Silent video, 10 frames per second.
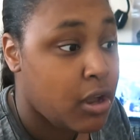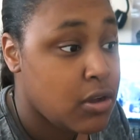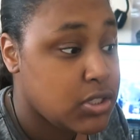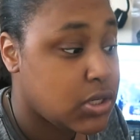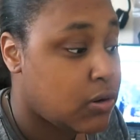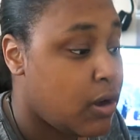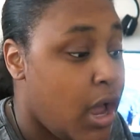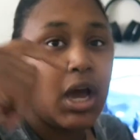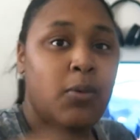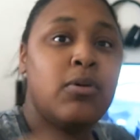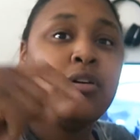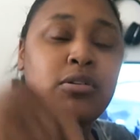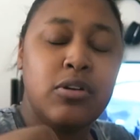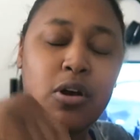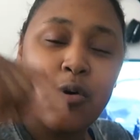Also, I
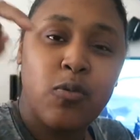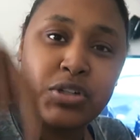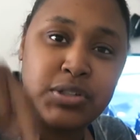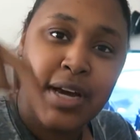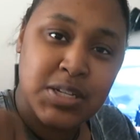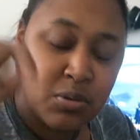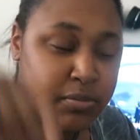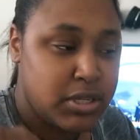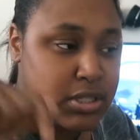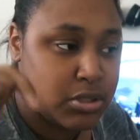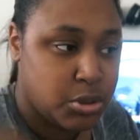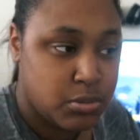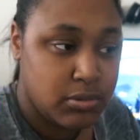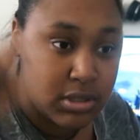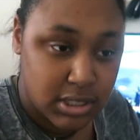want to know what you guys want me to,
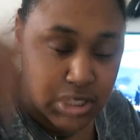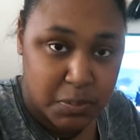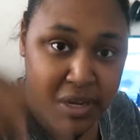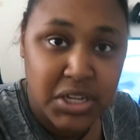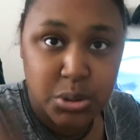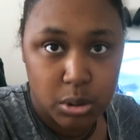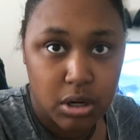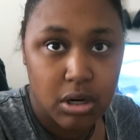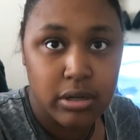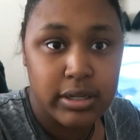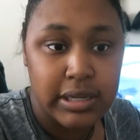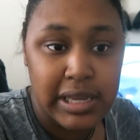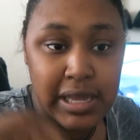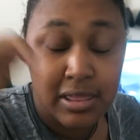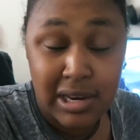to speed draw
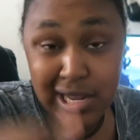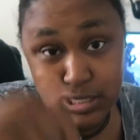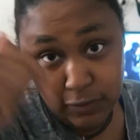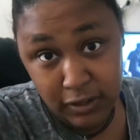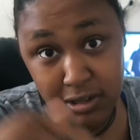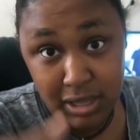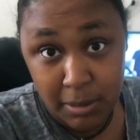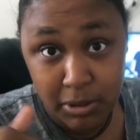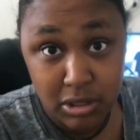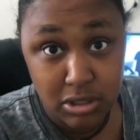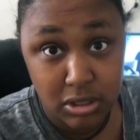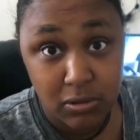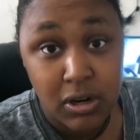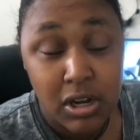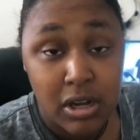in the next video that I'm going to
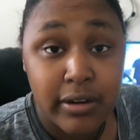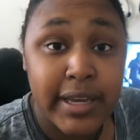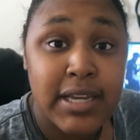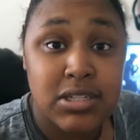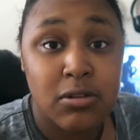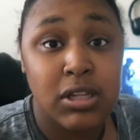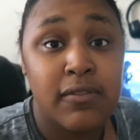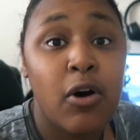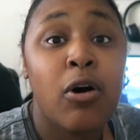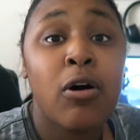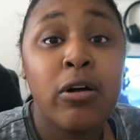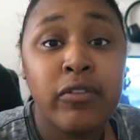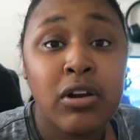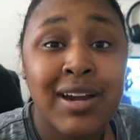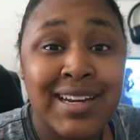do. Okay, so leave all
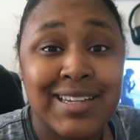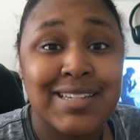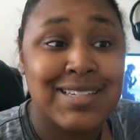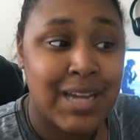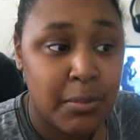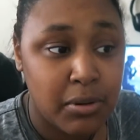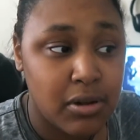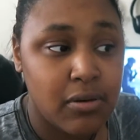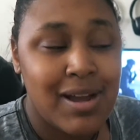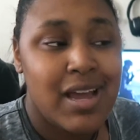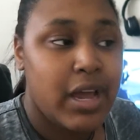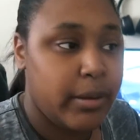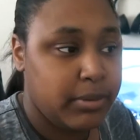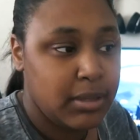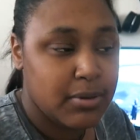of your ideas down below.
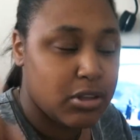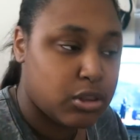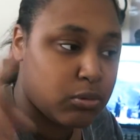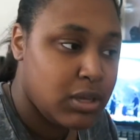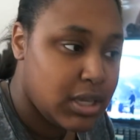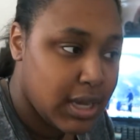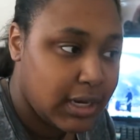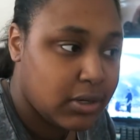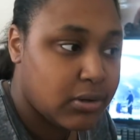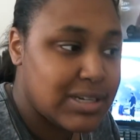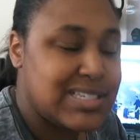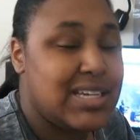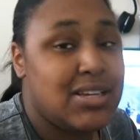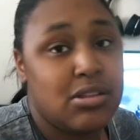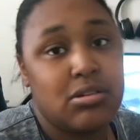I'm thinking about three categories,
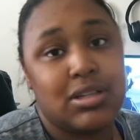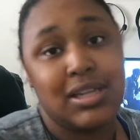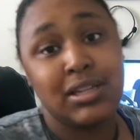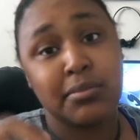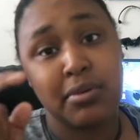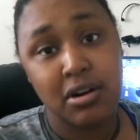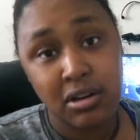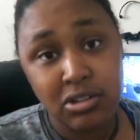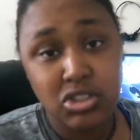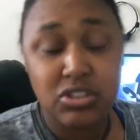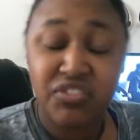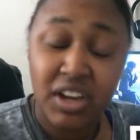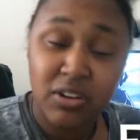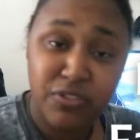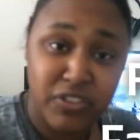either Kingdom Hearts,
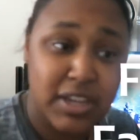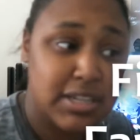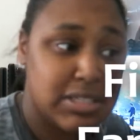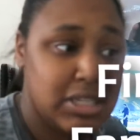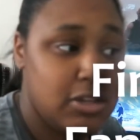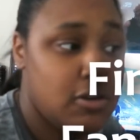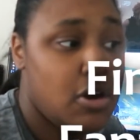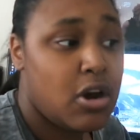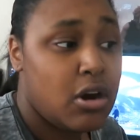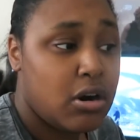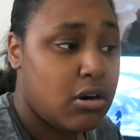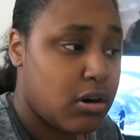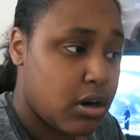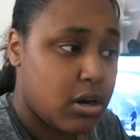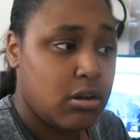Final Fantasy,
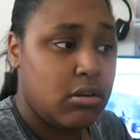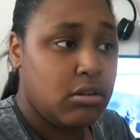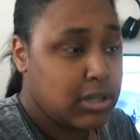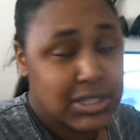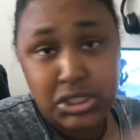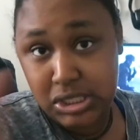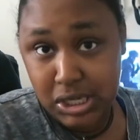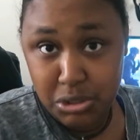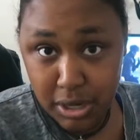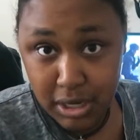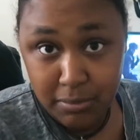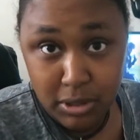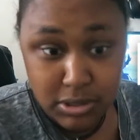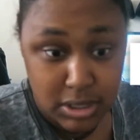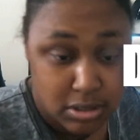or let's just say Dragon
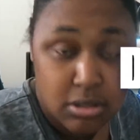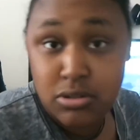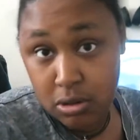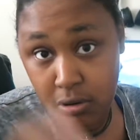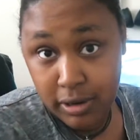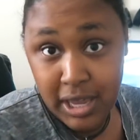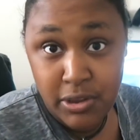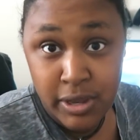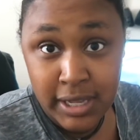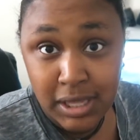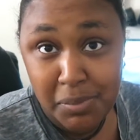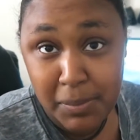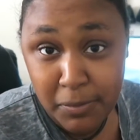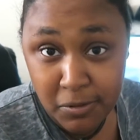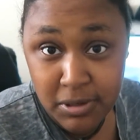Ball Z. So, okay, you got that
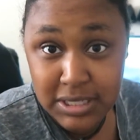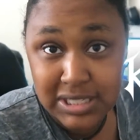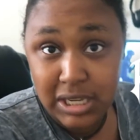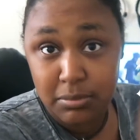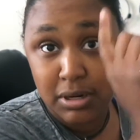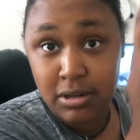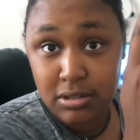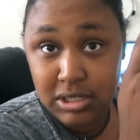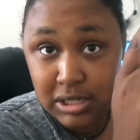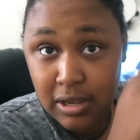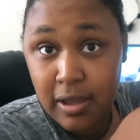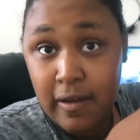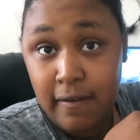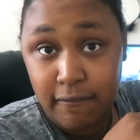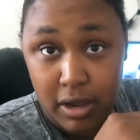people, it's Kingdom Hearts,
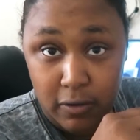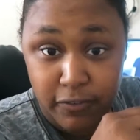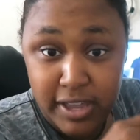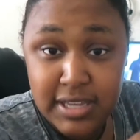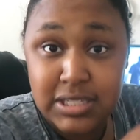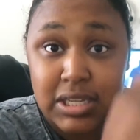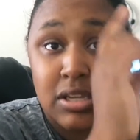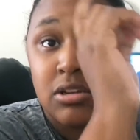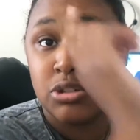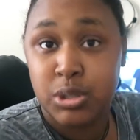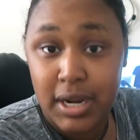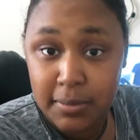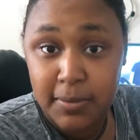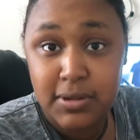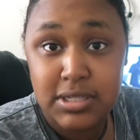Final Fantasy,
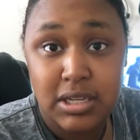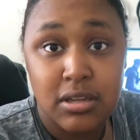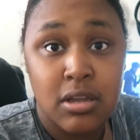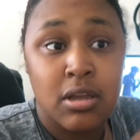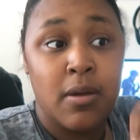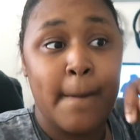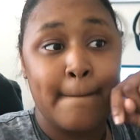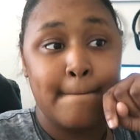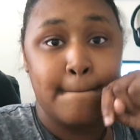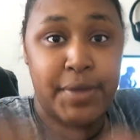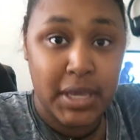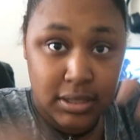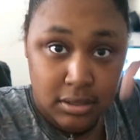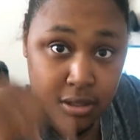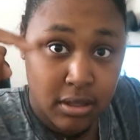Dragon Ball Z.
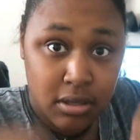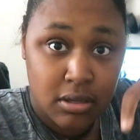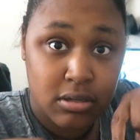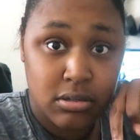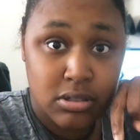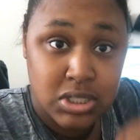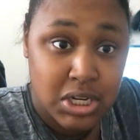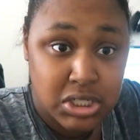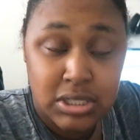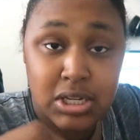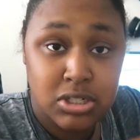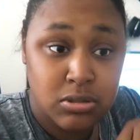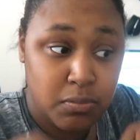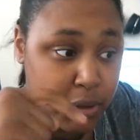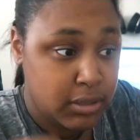Pick the section that
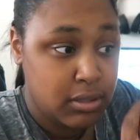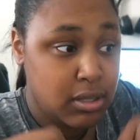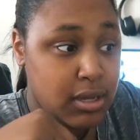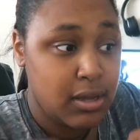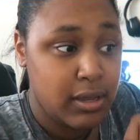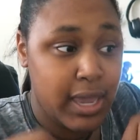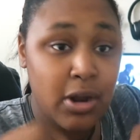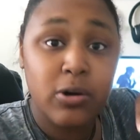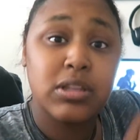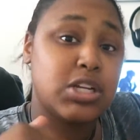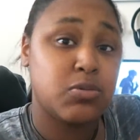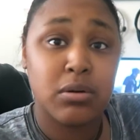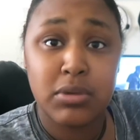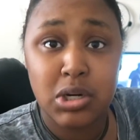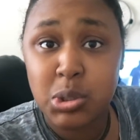you, pick the uh, category that you
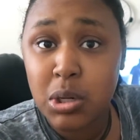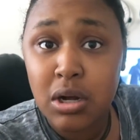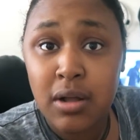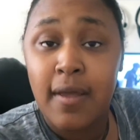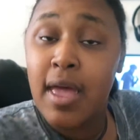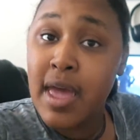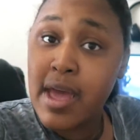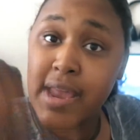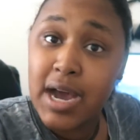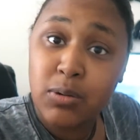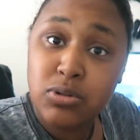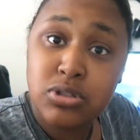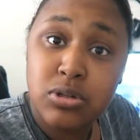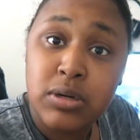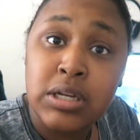want me to draw, and I
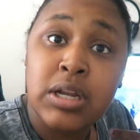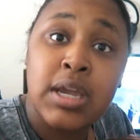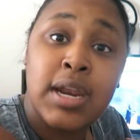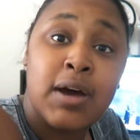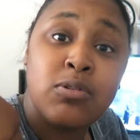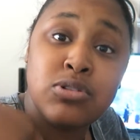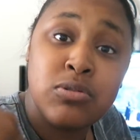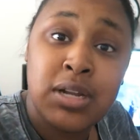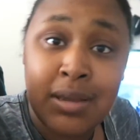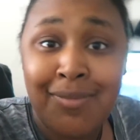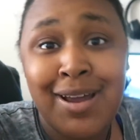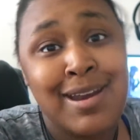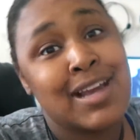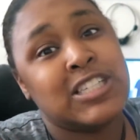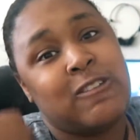will do it, and I will do it in my
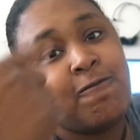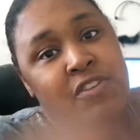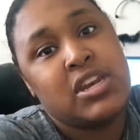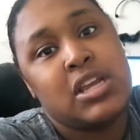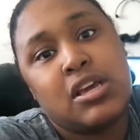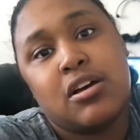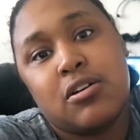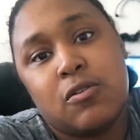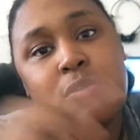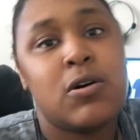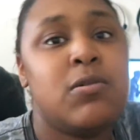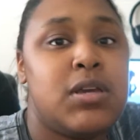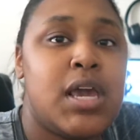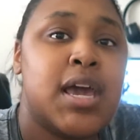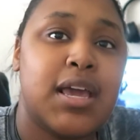next video.
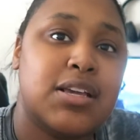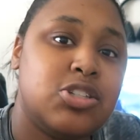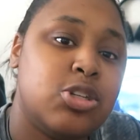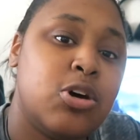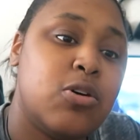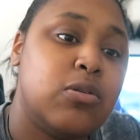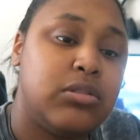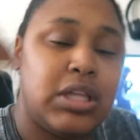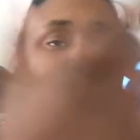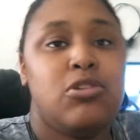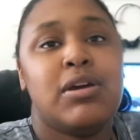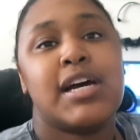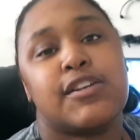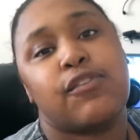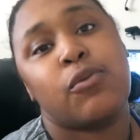Okay, so thank you
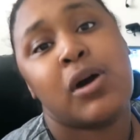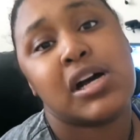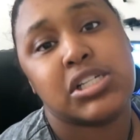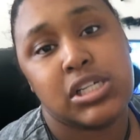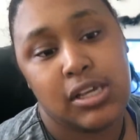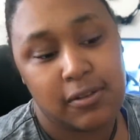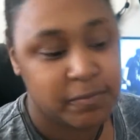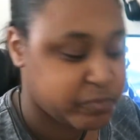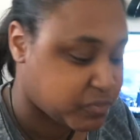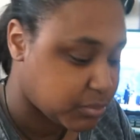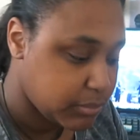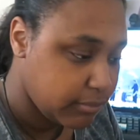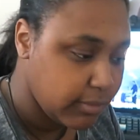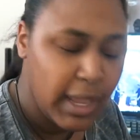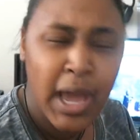guys for watching.
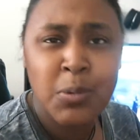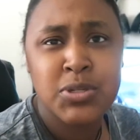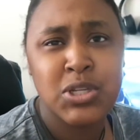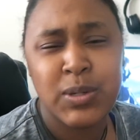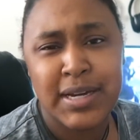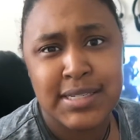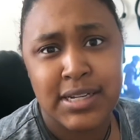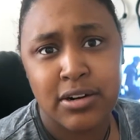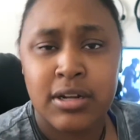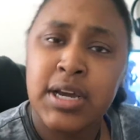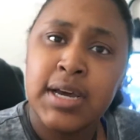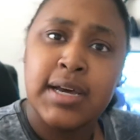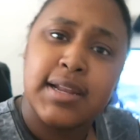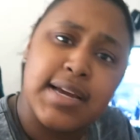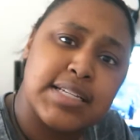I will see you guys later.
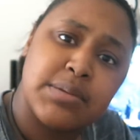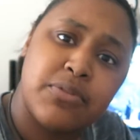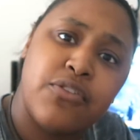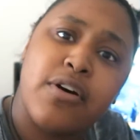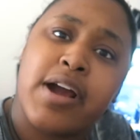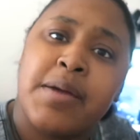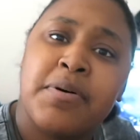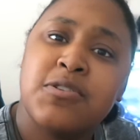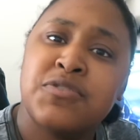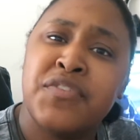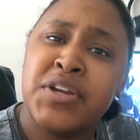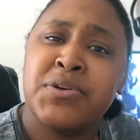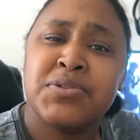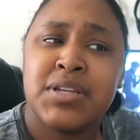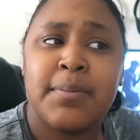Like I said before, I post
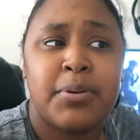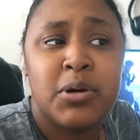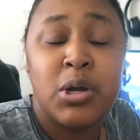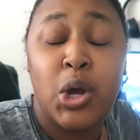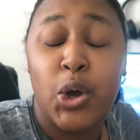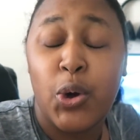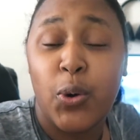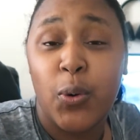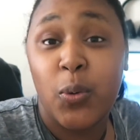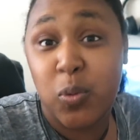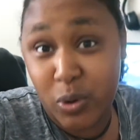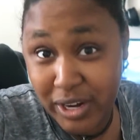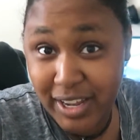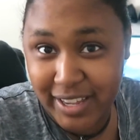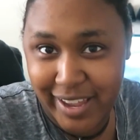videos up
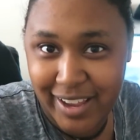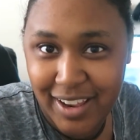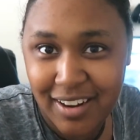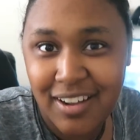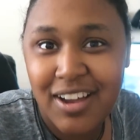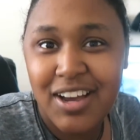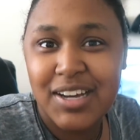when I can.